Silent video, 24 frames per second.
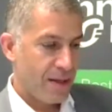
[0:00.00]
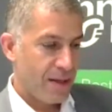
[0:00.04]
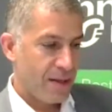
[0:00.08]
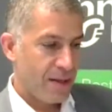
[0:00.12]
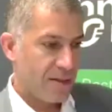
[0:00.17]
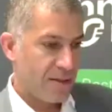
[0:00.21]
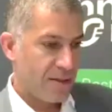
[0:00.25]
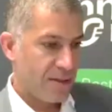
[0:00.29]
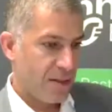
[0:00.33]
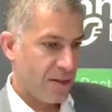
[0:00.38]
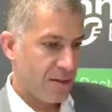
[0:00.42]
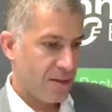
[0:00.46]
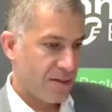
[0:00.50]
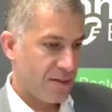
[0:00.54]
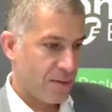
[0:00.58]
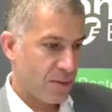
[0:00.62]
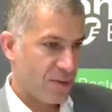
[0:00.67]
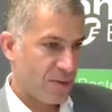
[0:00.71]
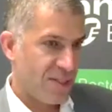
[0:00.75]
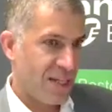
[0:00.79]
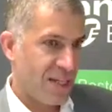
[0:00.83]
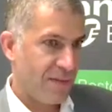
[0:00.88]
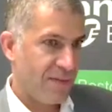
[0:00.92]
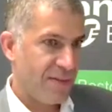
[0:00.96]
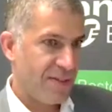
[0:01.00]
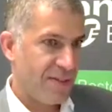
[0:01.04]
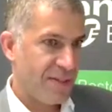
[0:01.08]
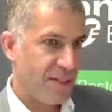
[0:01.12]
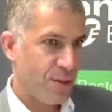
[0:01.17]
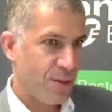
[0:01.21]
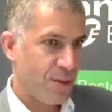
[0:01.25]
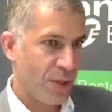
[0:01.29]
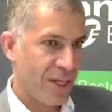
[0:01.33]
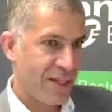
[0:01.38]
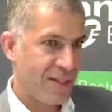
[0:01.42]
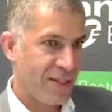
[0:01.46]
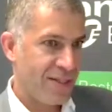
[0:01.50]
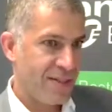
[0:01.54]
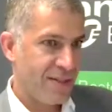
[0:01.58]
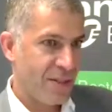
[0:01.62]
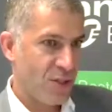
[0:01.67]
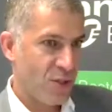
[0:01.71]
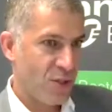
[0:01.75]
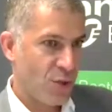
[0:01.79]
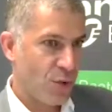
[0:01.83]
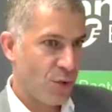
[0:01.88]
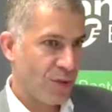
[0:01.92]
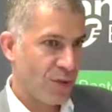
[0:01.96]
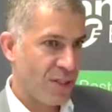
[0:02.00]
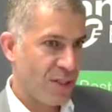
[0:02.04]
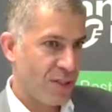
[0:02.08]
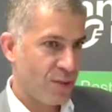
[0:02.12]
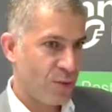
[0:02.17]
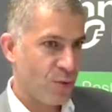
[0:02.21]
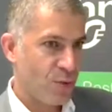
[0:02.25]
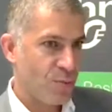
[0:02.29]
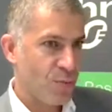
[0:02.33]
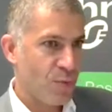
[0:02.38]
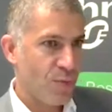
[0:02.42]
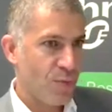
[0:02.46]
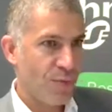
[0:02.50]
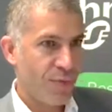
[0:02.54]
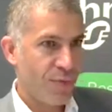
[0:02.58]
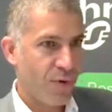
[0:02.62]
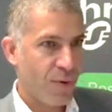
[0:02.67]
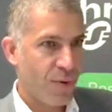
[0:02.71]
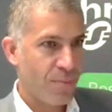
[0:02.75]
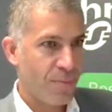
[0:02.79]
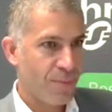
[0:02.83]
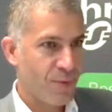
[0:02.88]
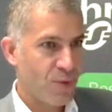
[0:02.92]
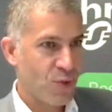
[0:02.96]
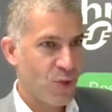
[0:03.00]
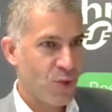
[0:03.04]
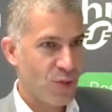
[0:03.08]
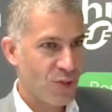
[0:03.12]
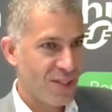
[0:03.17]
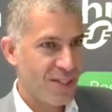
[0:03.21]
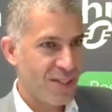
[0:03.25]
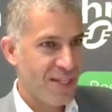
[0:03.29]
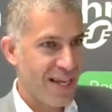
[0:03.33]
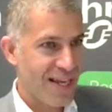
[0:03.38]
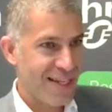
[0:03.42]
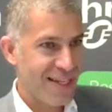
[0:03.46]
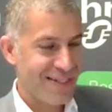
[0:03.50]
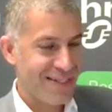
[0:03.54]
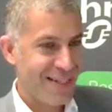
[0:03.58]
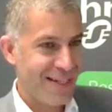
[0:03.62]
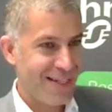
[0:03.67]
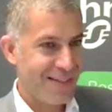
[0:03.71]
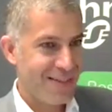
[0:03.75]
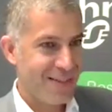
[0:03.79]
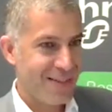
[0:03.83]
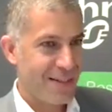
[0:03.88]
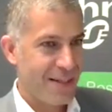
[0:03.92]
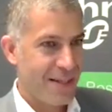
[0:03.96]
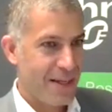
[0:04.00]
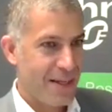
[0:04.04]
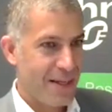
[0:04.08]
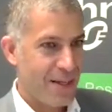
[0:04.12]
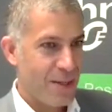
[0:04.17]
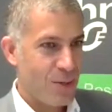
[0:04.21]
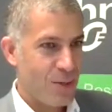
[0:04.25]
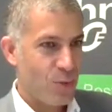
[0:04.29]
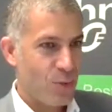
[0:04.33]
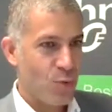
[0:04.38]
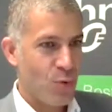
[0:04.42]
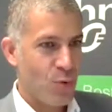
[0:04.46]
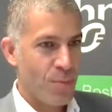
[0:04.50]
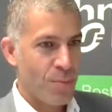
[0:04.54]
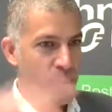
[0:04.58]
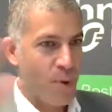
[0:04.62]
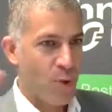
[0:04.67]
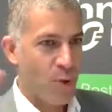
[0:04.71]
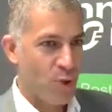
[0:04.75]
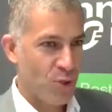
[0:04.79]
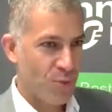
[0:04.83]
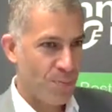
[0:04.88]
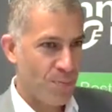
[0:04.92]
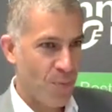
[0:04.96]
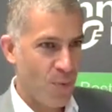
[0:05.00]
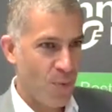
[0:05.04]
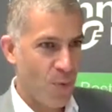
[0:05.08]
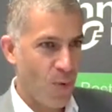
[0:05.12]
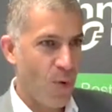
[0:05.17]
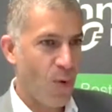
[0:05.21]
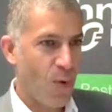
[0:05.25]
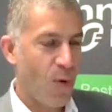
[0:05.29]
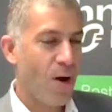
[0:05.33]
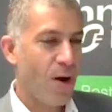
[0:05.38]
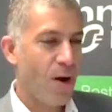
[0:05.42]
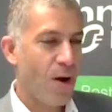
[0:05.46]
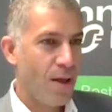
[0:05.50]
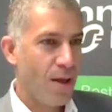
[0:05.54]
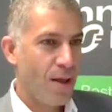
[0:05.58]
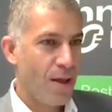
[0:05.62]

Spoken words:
the services organization needs to move from just the asset to a much more